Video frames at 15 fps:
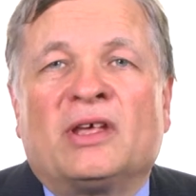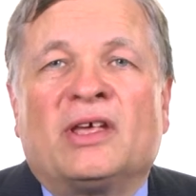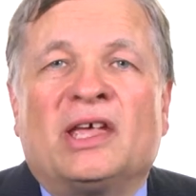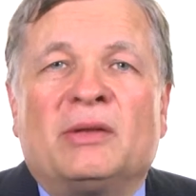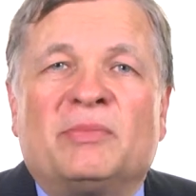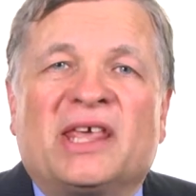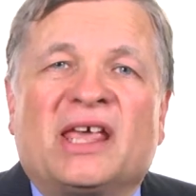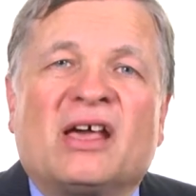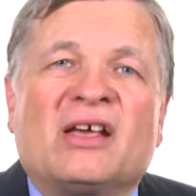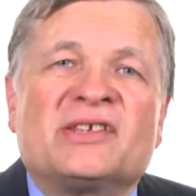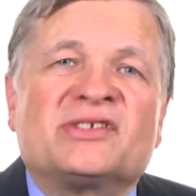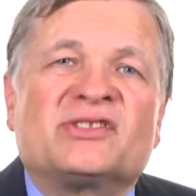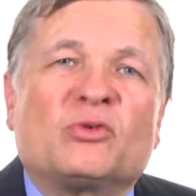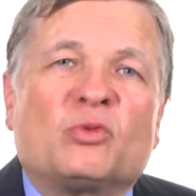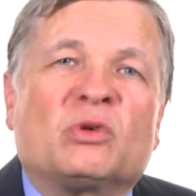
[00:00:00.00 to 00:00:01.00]
And
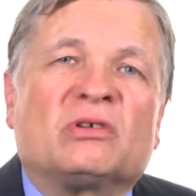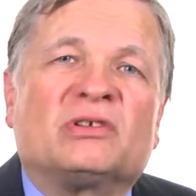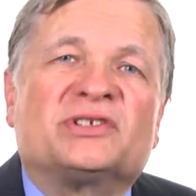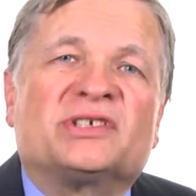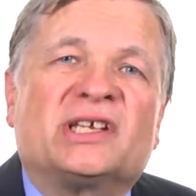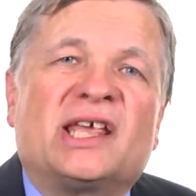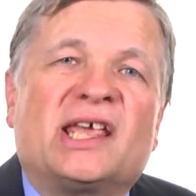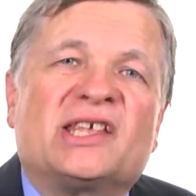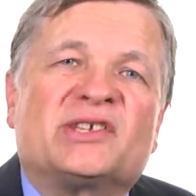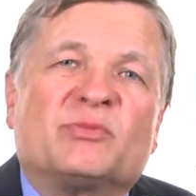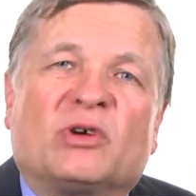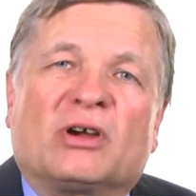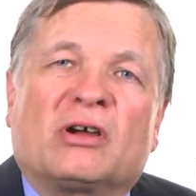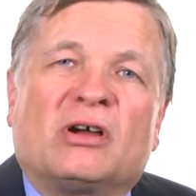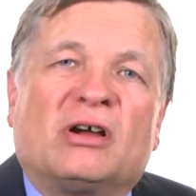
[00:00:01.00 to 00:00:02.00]
because the world today is
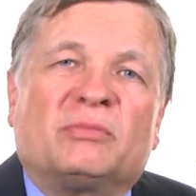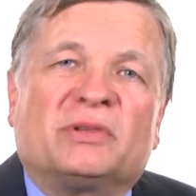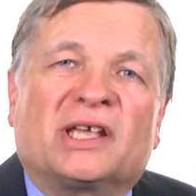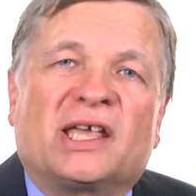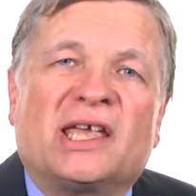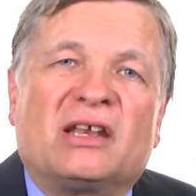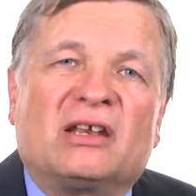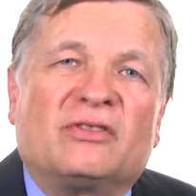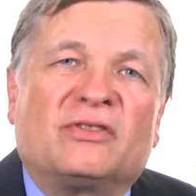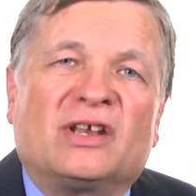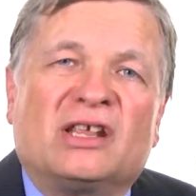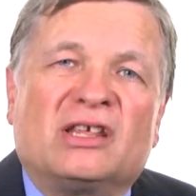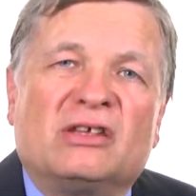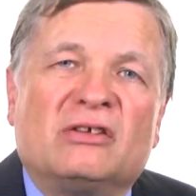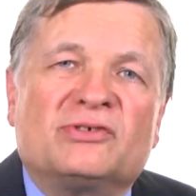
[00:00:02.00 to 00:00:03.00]
more complicated
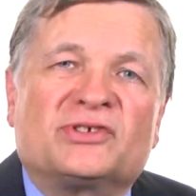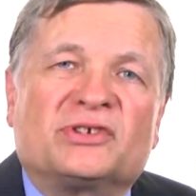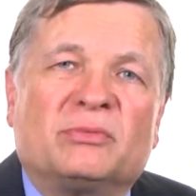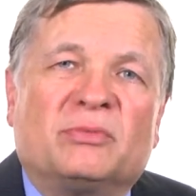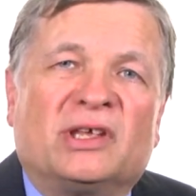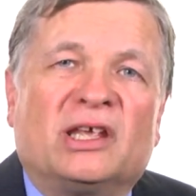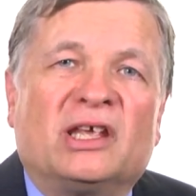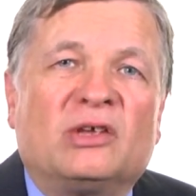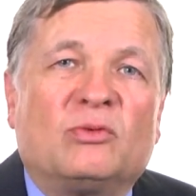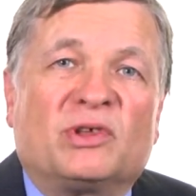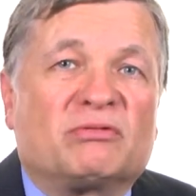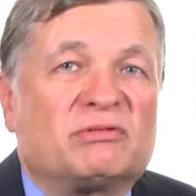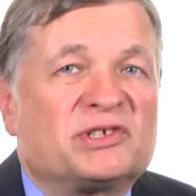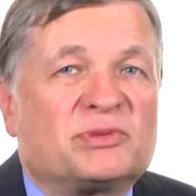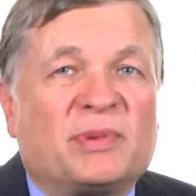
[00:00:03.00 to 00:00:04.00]
than it used to be
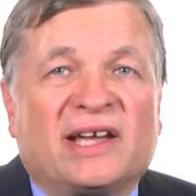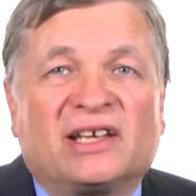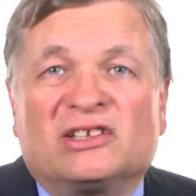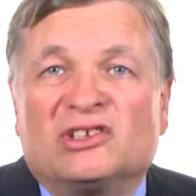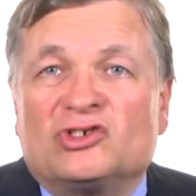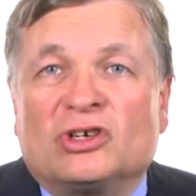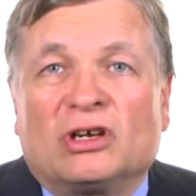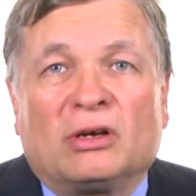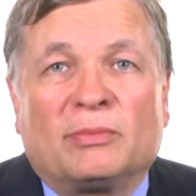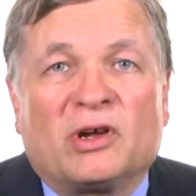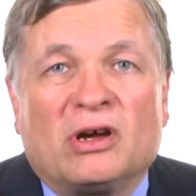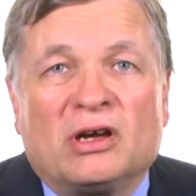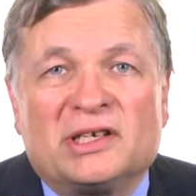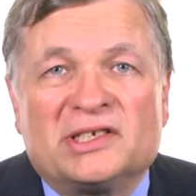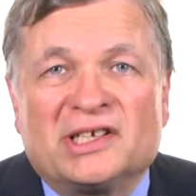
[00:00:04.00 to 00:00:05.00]
with respect to job
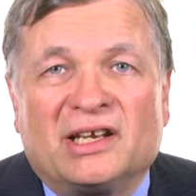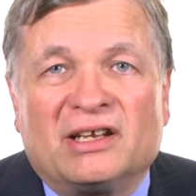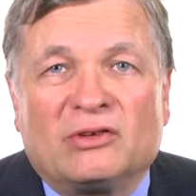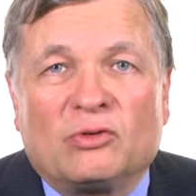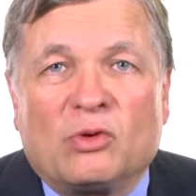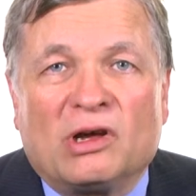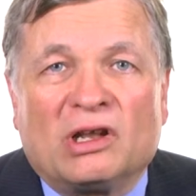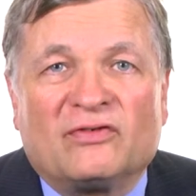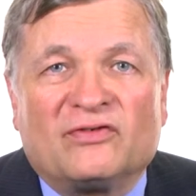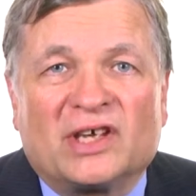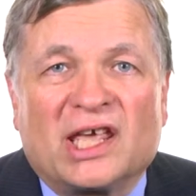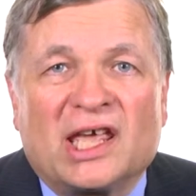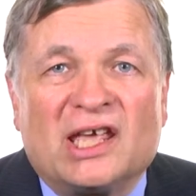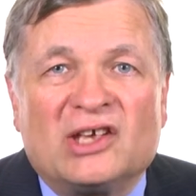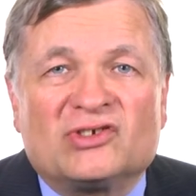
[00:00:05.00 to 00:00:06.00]
content and
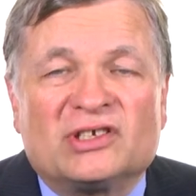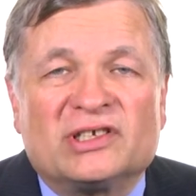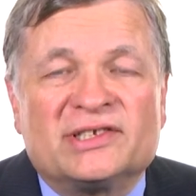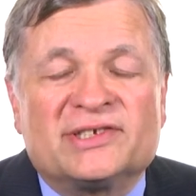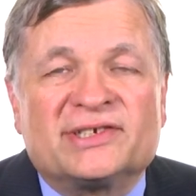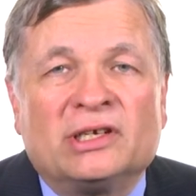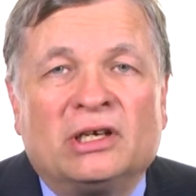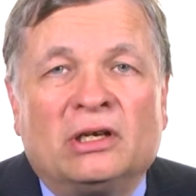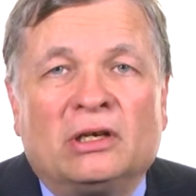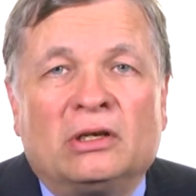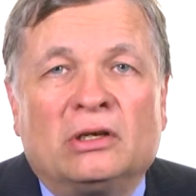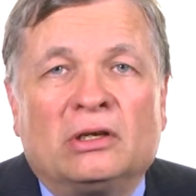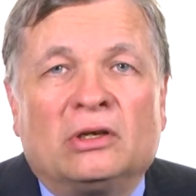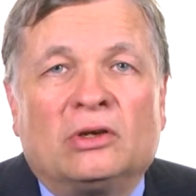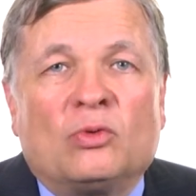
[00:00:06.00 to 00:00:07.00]
qualifications,
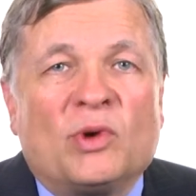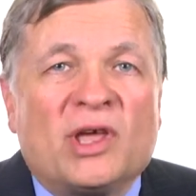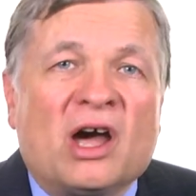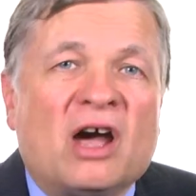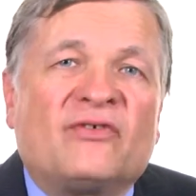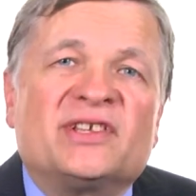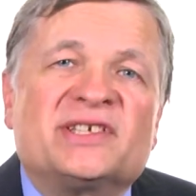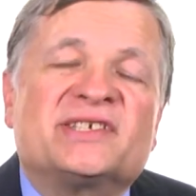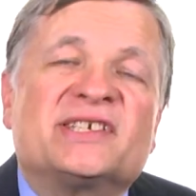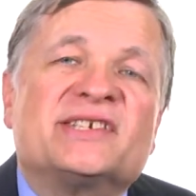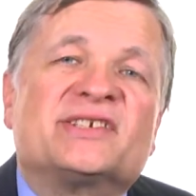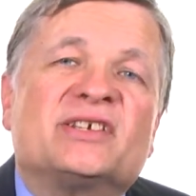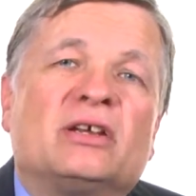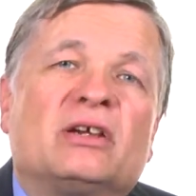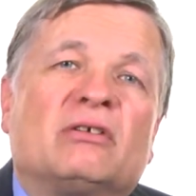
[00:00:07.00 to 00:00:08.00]
we often see
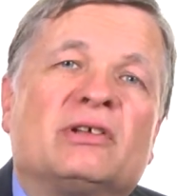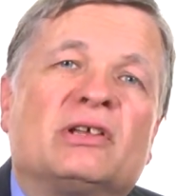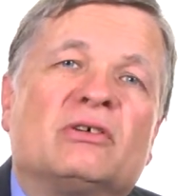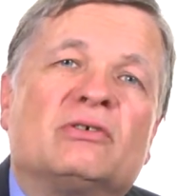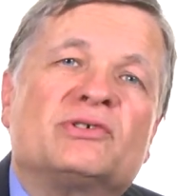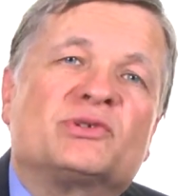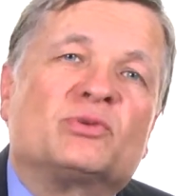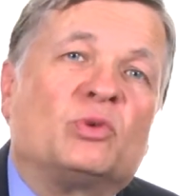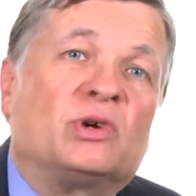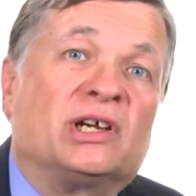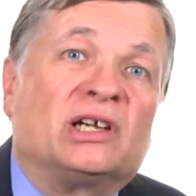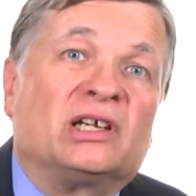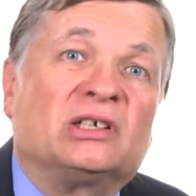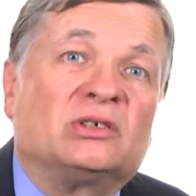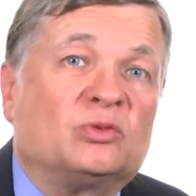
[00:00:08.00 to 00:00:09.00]
scenarios
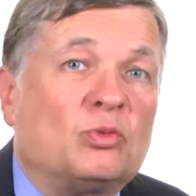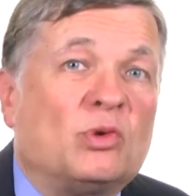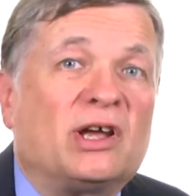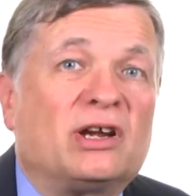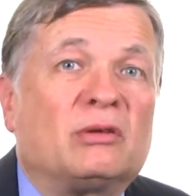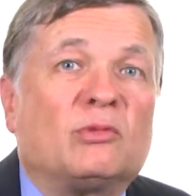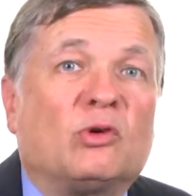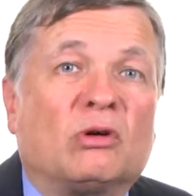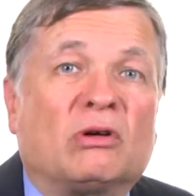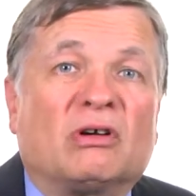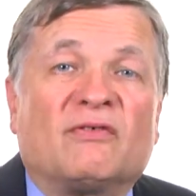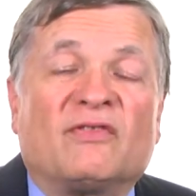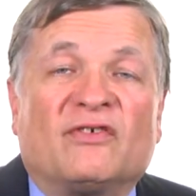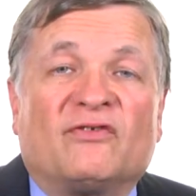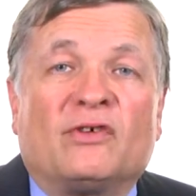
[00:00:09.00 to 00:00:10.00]
where one or more
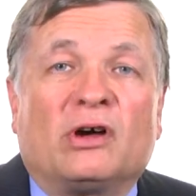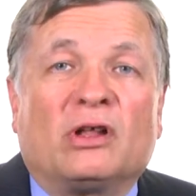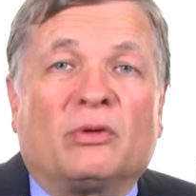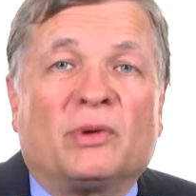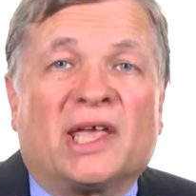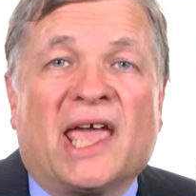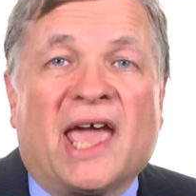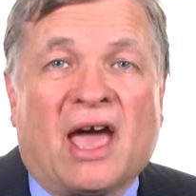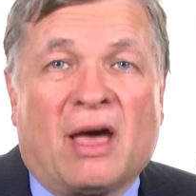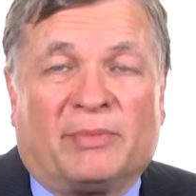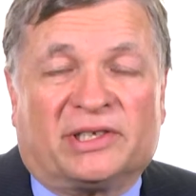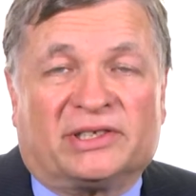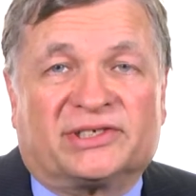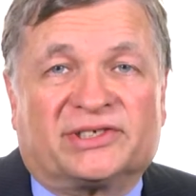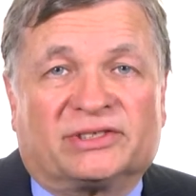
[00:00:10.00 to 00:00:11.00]
of the following
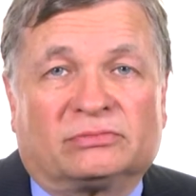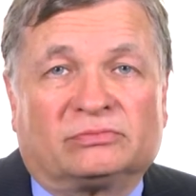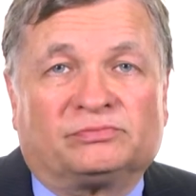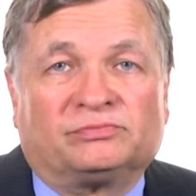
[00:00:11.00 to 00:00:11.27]
happens.